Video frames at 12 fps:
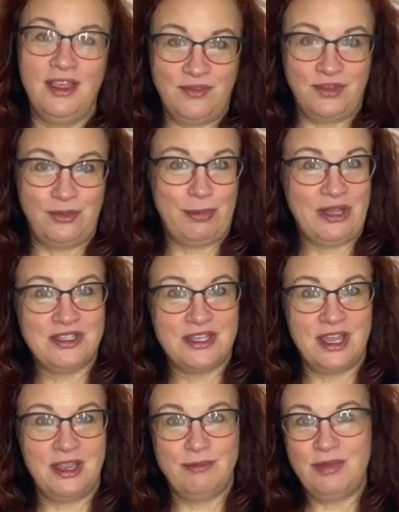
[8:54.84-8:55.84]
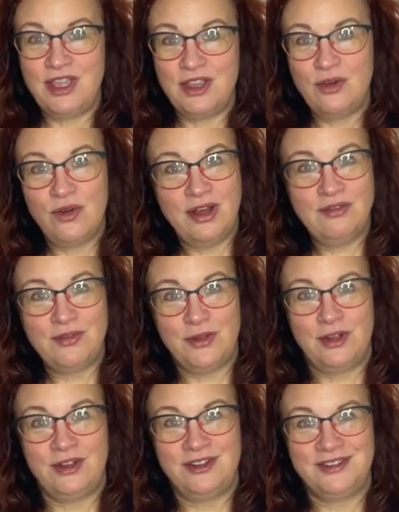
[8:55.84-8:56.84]
If you spend time being
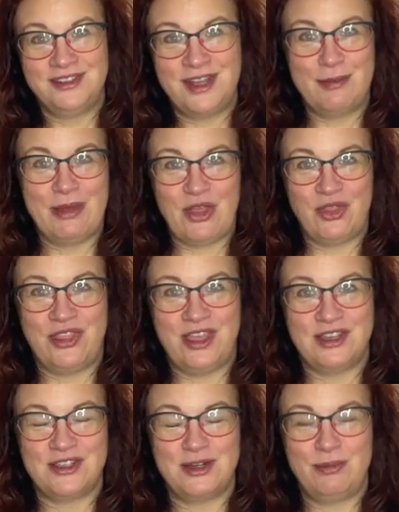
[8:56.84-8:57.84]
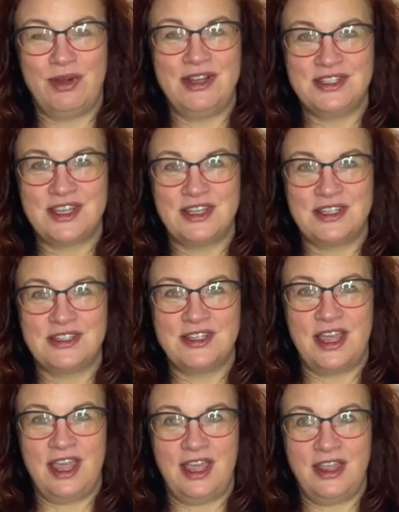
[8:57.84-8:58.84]
grateful about things, your brain's going to
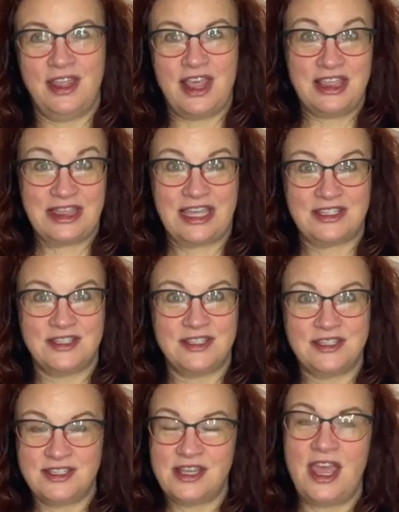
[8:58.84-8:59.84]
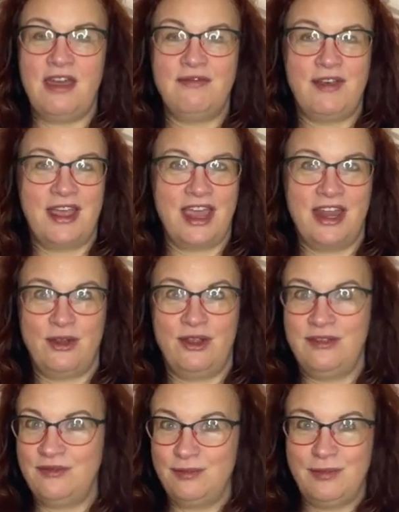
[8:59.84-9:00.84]
say, that's the stuff. I got
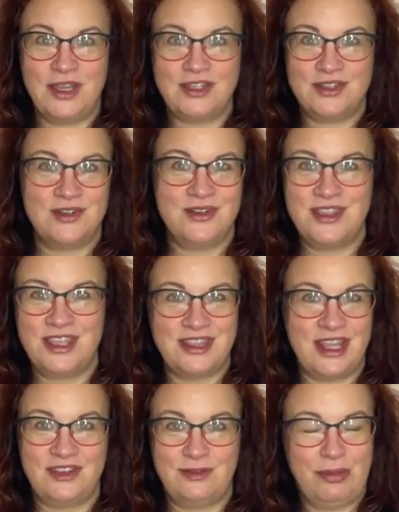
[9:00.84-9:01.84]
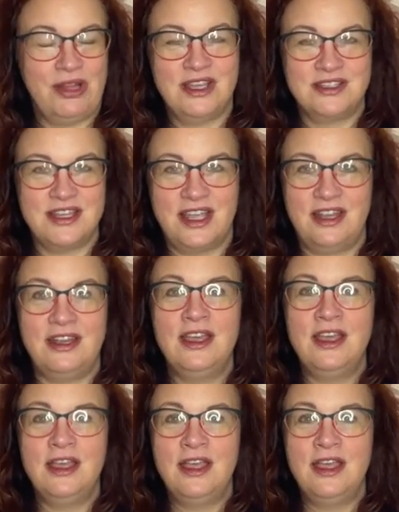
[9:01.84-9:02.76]
to make sure that that's plugged in.